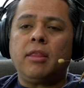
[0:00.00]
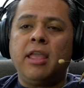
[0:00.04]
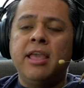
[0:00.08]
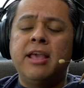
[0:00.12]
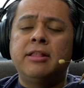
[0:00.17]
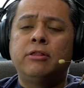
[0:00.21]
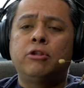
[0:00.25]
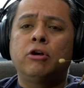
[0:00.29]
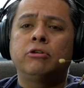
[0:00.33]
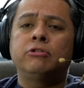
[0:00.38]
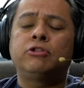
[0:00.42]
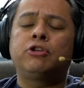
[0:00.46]

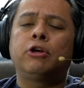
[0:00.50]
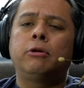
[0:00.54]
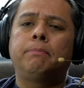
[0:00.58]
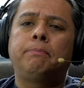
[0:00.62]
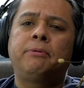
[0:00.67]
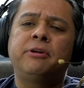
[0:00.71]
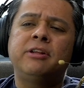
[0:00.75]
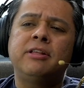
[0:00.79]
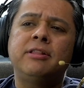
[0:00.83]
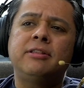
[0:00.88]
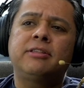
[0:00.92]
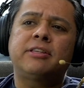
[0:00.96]
and those you're
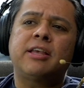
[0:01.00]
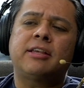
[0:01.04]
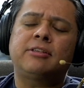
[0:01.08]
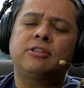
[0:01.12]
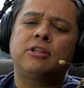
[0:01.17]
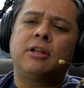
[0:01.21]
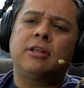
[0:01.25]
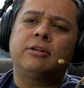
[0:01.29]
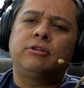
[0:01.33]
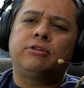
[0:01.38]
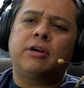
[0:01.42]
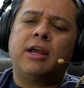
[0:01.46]
putting
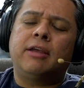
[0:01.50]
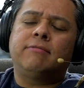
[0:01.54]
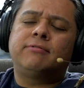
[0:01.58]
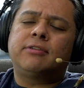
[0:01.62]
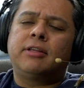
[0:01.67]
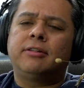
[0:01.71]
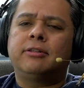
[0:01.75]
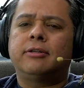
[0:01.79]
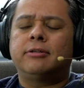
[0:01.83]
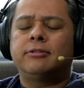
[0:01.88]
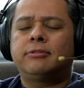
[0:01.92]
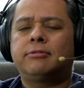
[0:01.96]
Tesla drives
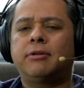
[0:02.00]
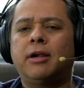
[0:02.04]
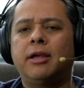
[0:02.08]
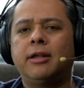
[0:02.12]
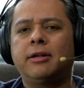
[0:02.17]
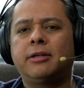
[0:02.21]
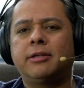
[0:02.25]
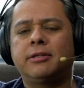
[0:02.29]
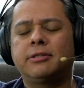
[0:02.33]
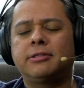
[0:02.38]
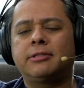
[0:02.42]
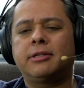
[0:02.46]
on those, right?
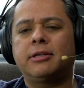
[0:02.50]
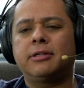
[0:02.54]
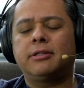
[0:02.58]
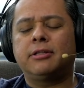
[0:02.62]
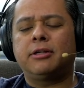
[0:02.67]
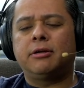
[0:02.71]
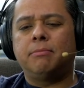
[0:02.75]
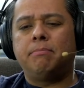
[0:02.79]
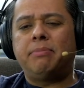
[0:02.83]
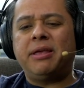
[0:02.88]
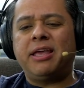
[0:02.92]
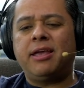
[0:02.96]
Because
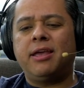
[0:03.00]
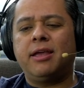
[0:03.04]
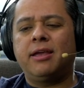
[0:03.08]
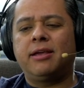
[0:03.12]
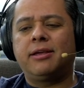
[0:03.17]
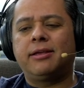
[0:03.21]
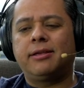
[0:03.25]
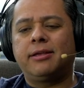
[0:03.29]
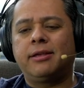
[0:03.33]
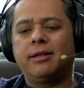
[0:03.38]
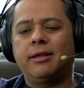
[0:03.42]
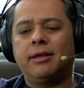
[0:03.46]
they're big
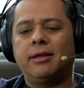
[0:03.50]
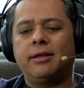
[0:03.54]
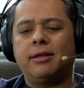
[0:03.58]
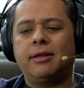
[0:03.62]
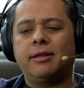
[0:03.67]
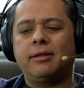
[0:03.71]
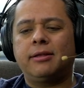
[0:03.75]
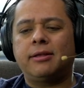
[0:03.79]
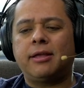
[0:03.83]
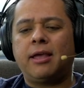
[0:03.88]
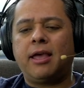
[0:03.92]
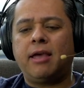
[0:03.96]

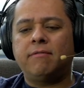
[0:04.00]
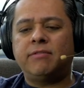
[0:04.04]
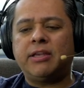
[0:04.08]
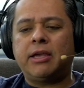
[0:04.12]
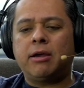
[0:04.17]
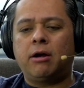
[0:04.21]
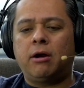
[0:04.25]
heavy